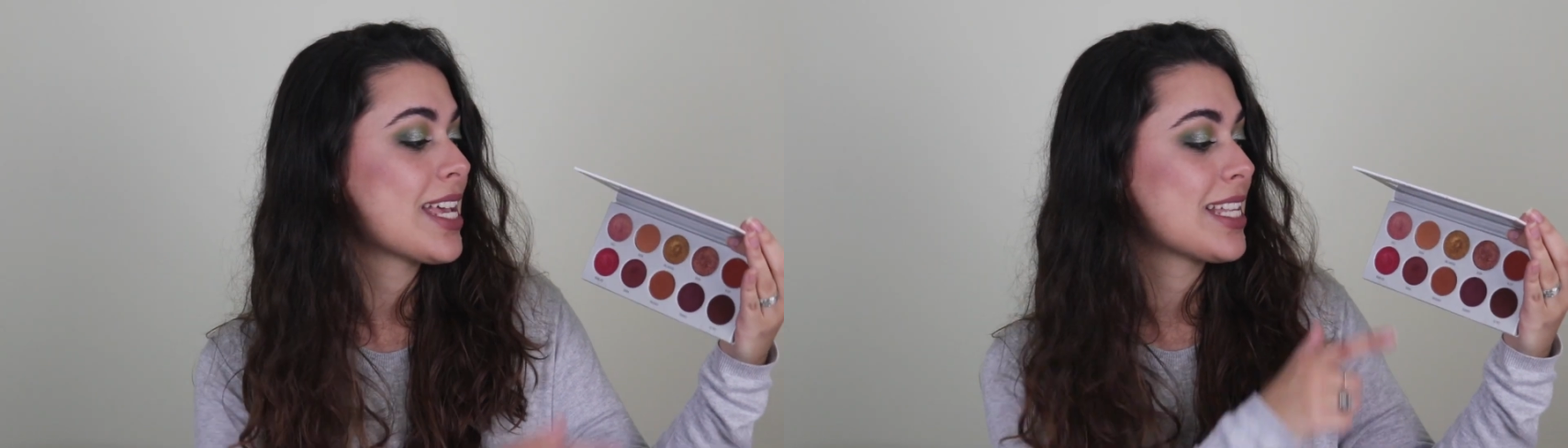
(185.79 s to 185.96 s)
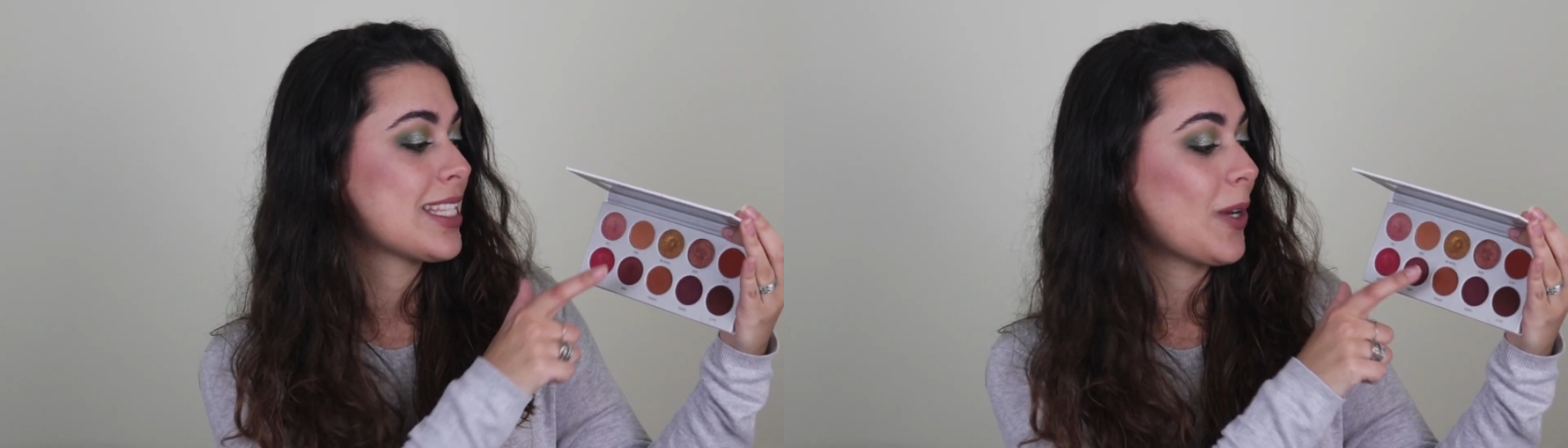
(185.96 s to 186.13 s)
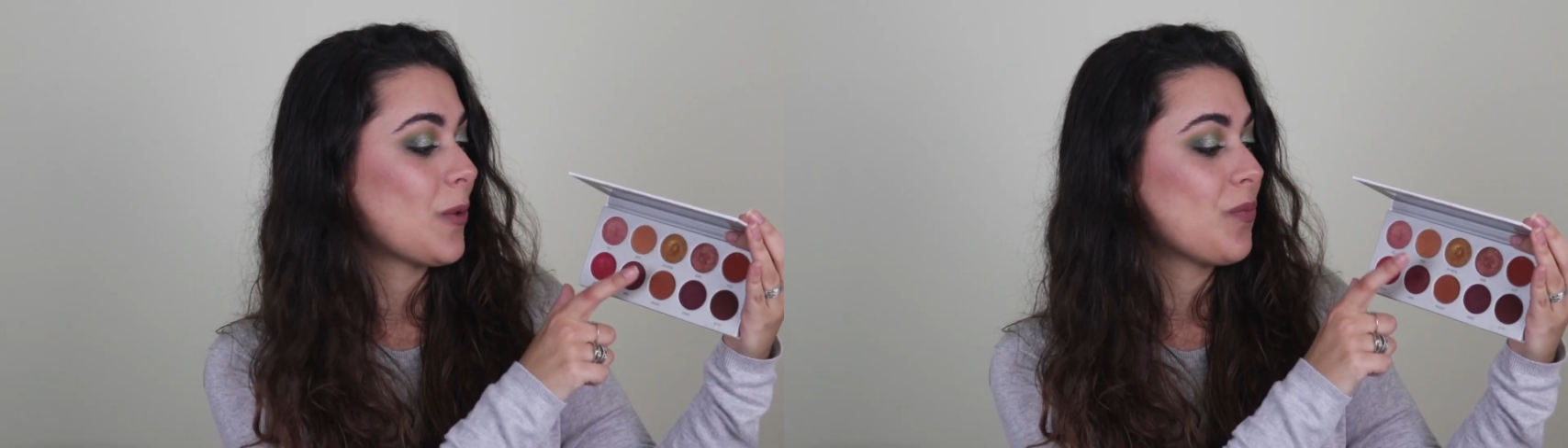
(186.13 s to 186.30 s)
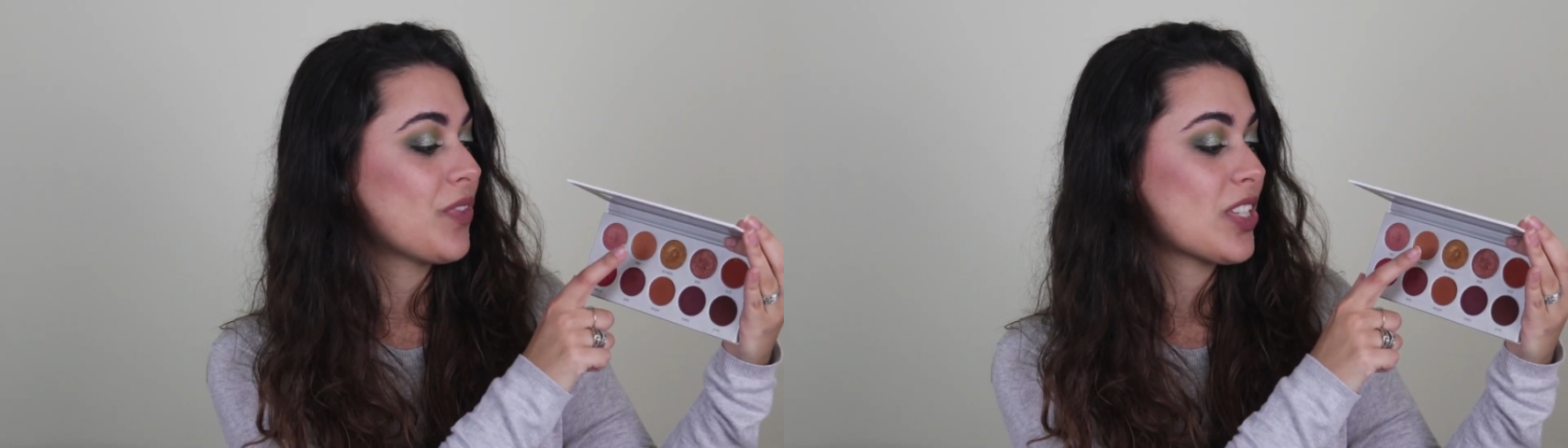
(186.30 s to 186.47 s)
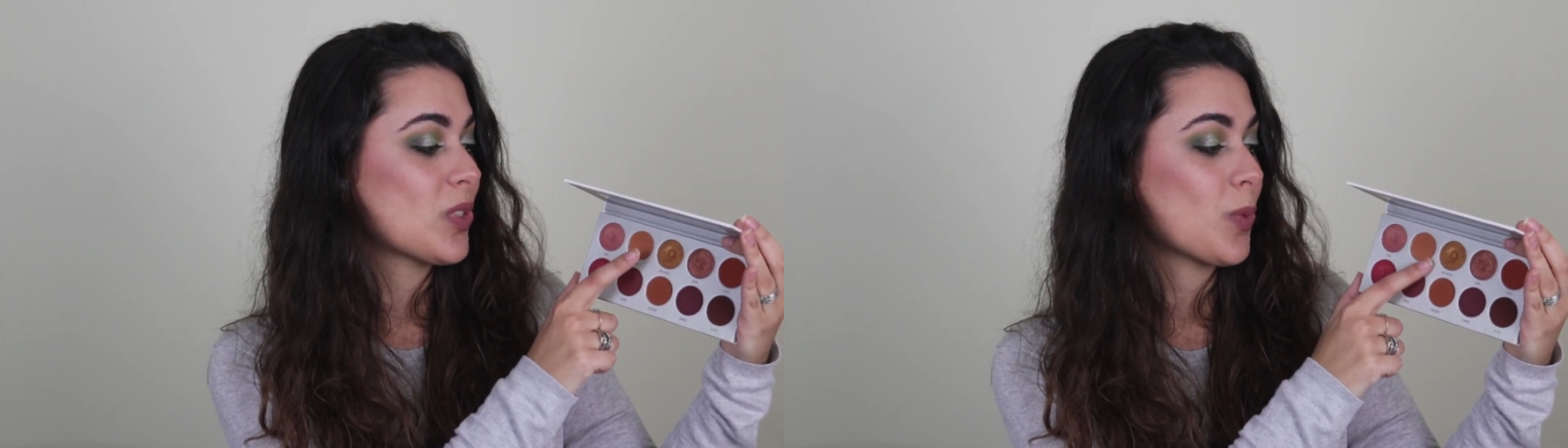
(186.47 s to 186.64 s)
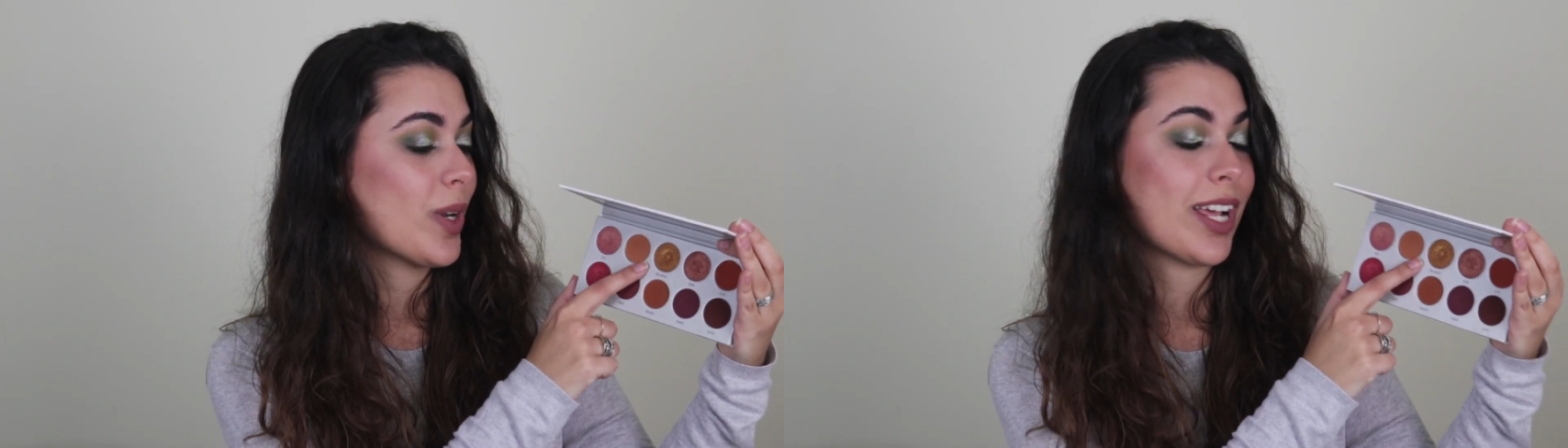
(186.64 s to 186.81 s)
So
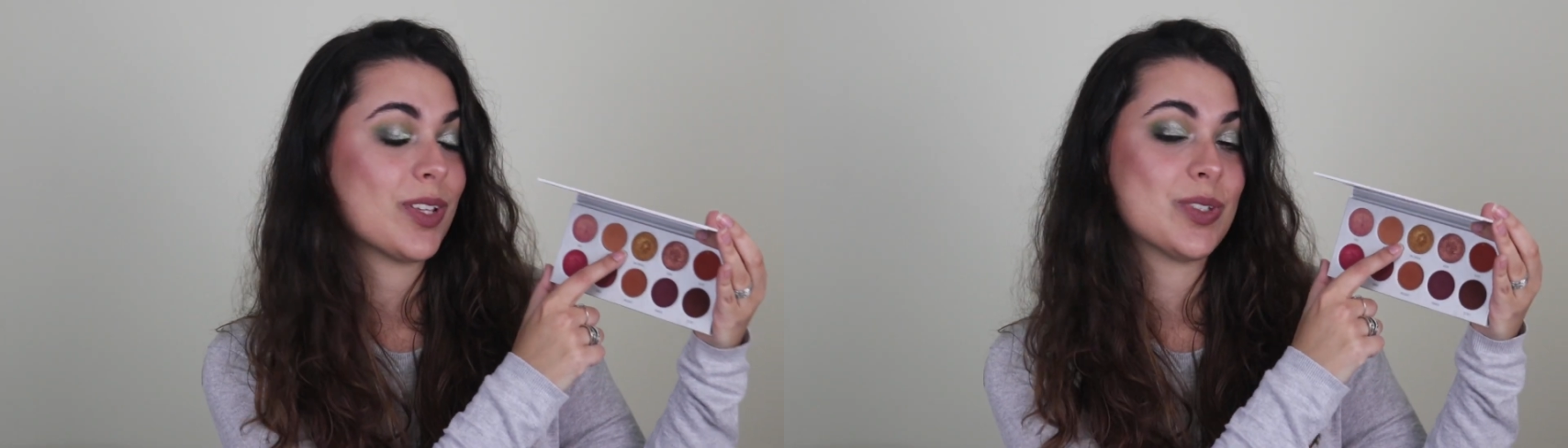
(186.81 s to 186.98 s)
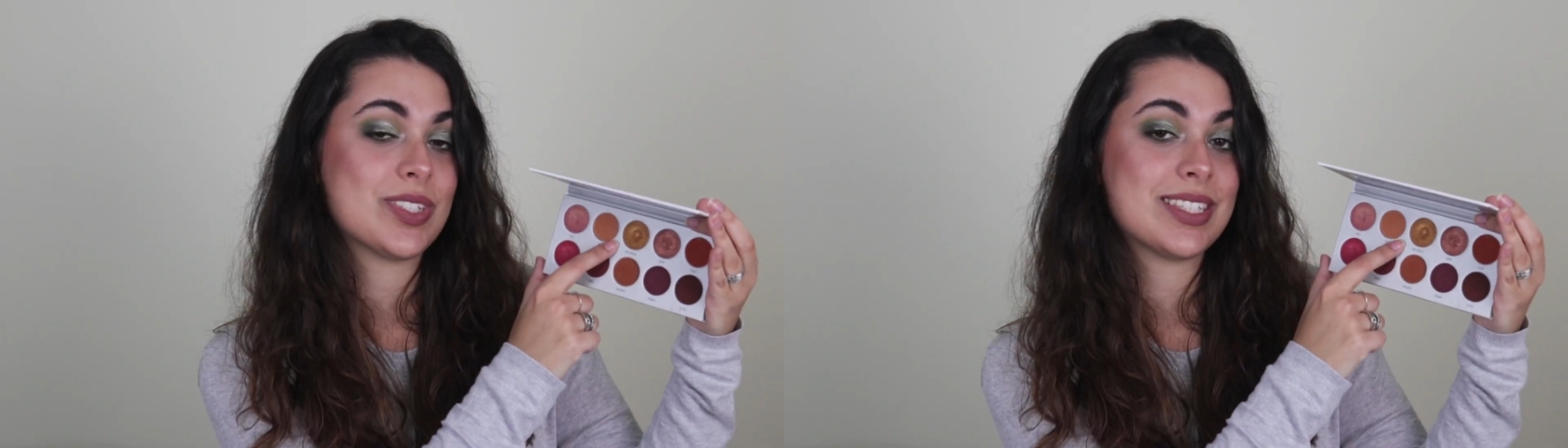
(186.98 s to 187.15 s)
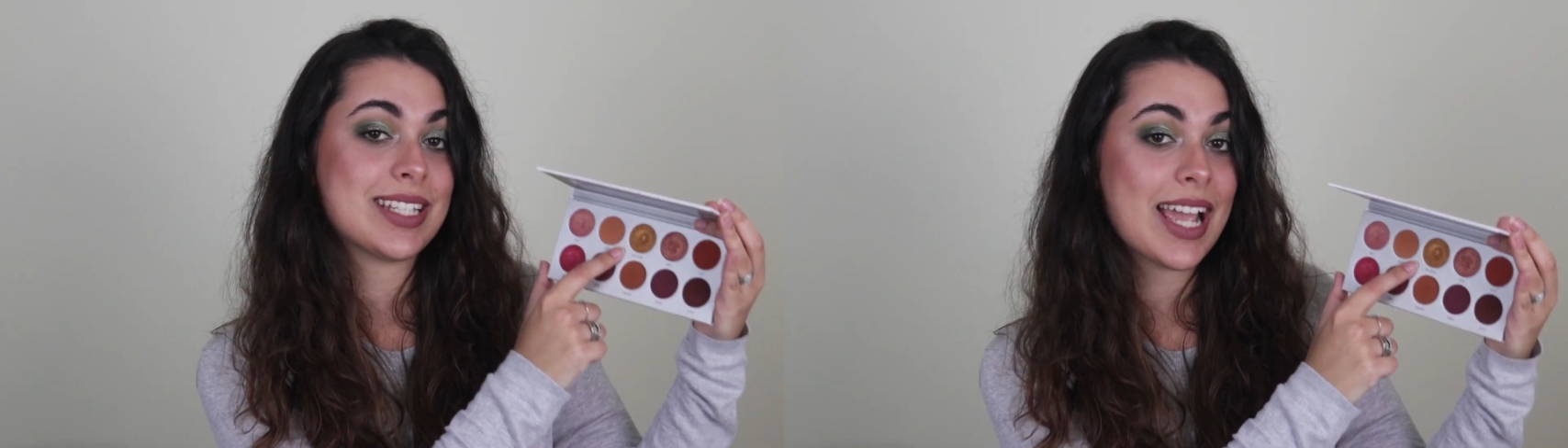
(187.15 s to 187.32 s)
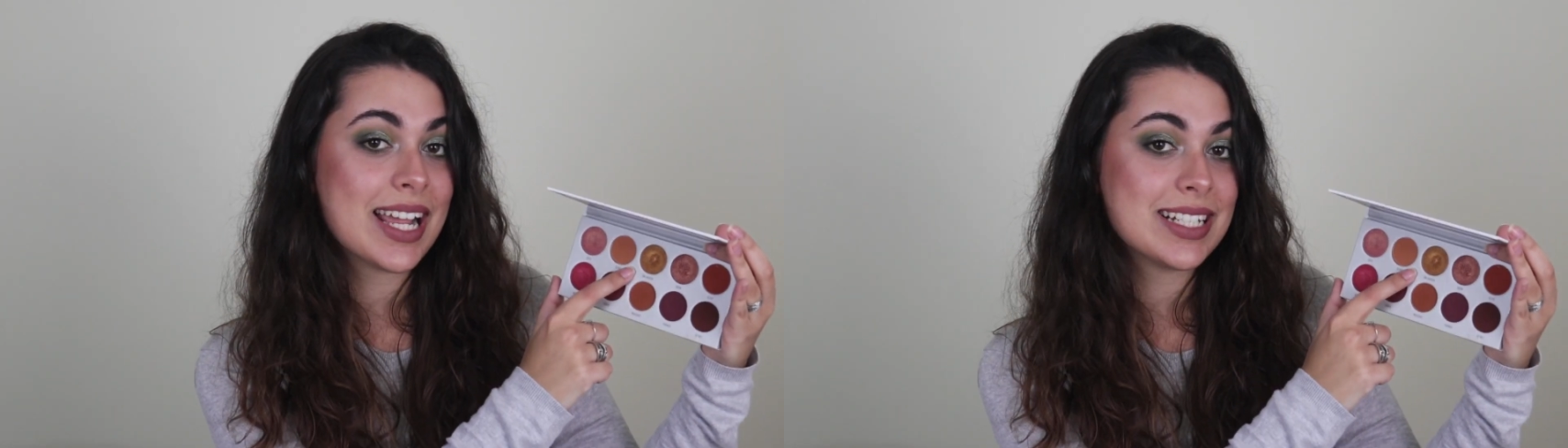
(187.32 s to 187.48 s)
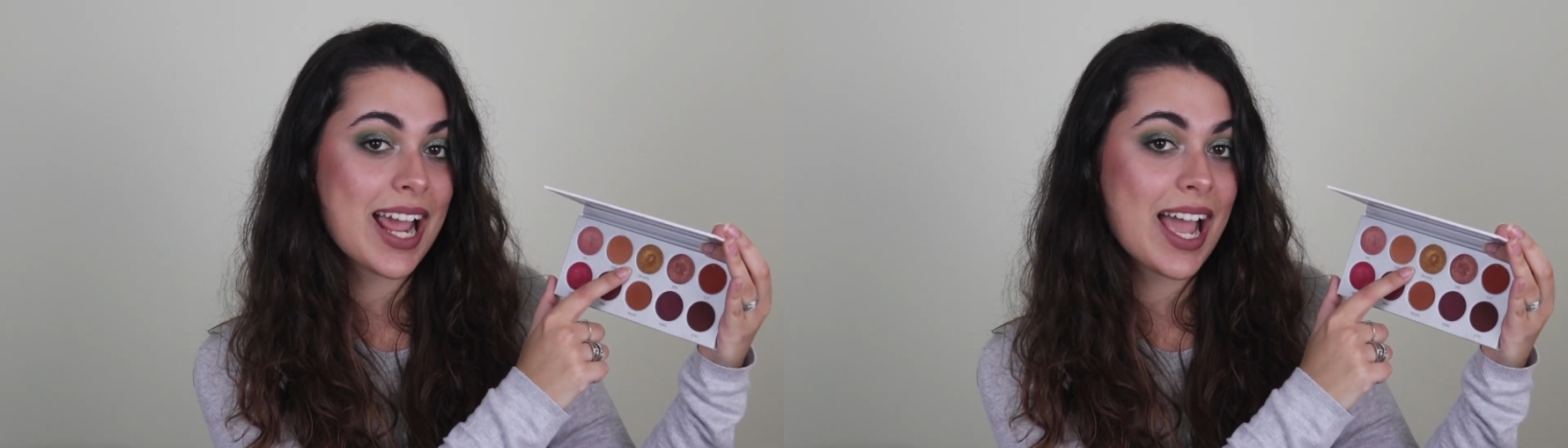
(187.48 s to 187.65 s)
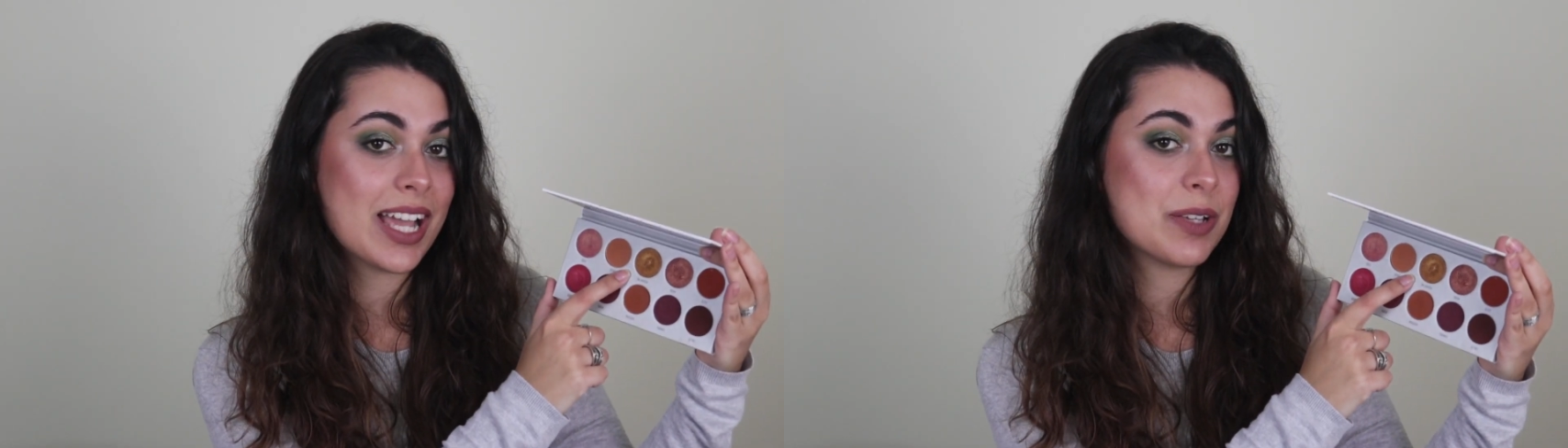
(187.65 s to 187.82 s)
this one I used
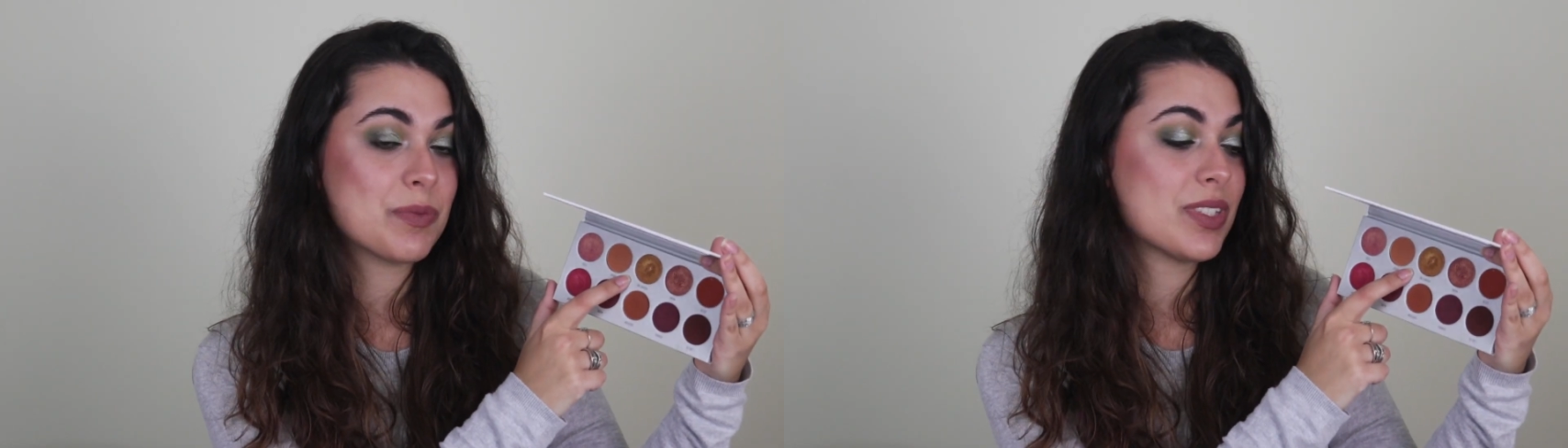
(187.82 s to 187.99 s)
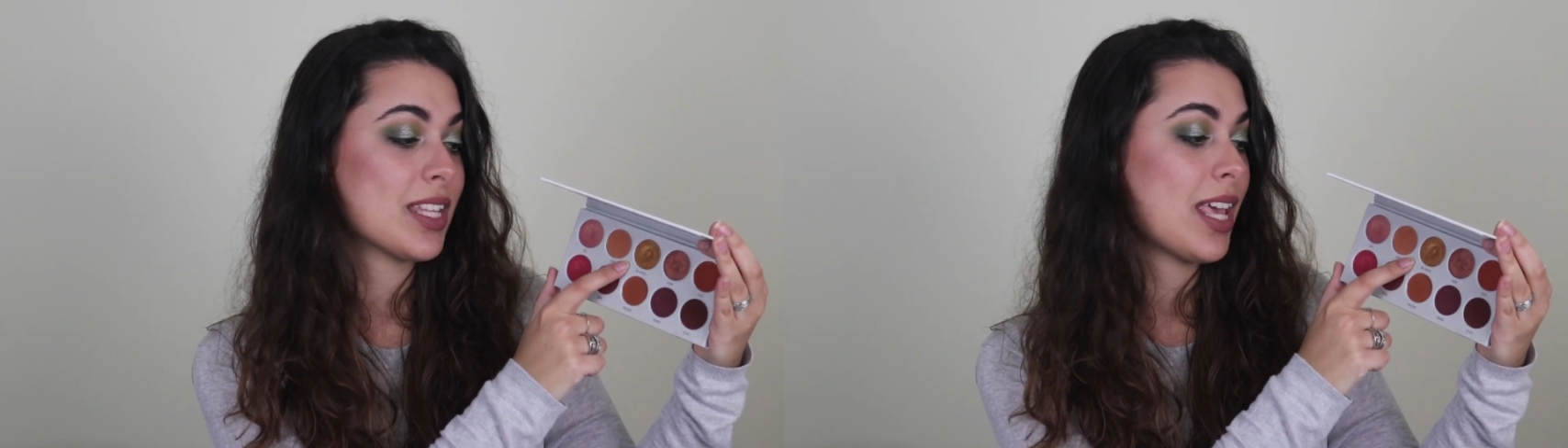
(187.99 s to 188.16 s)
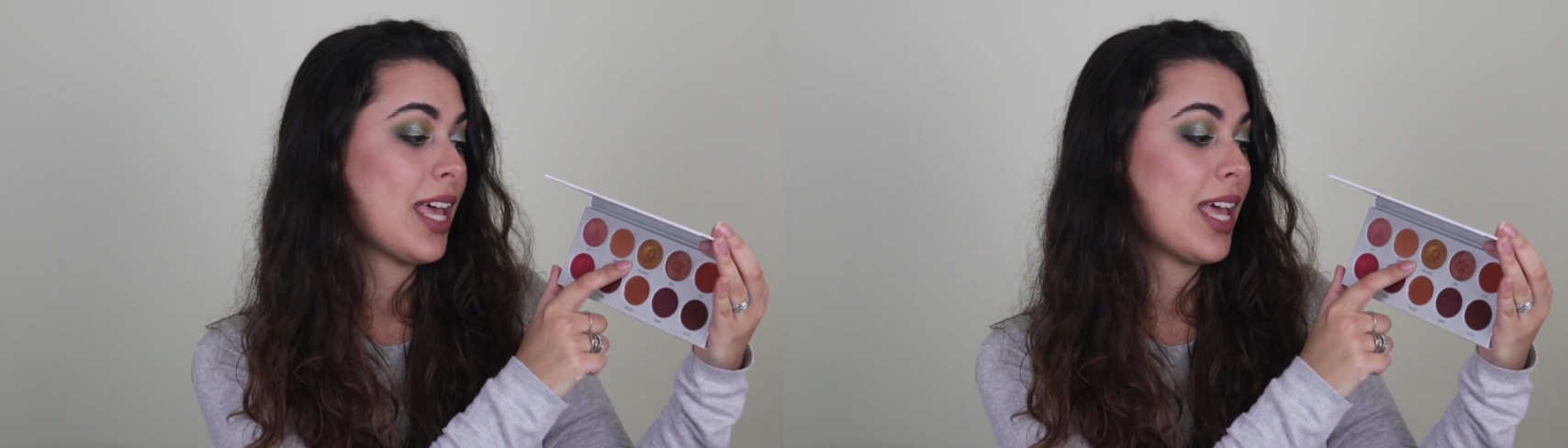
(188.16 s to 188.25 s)
10 times